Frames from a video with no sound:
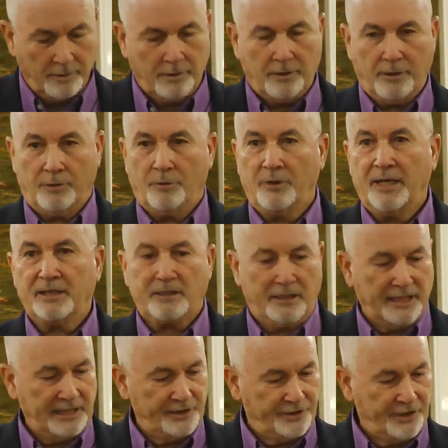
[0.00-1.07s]
to the rest of
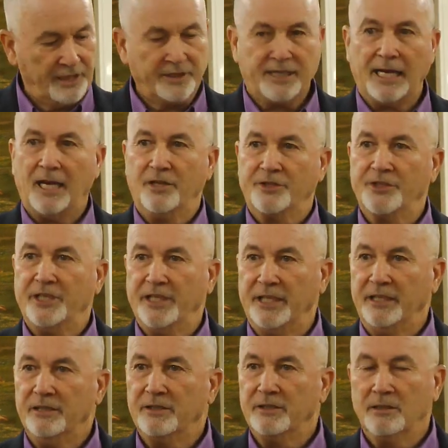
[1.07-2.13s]
these Gentile
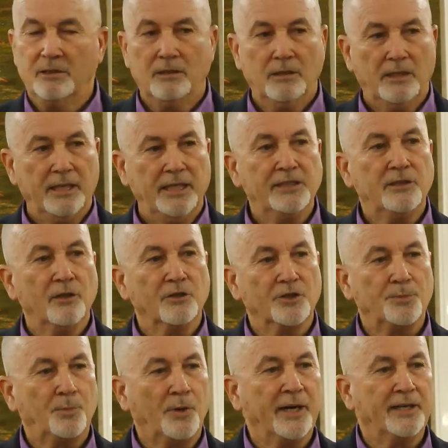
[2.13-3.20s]
cities. He's going to
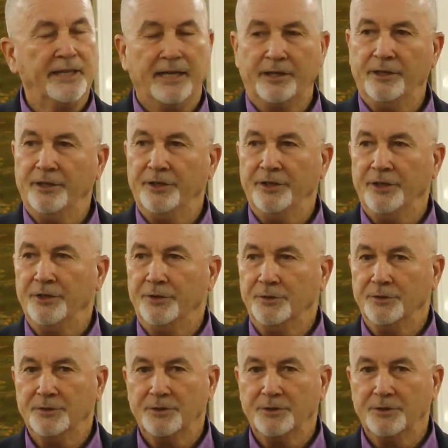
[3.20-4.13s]
spread that good news.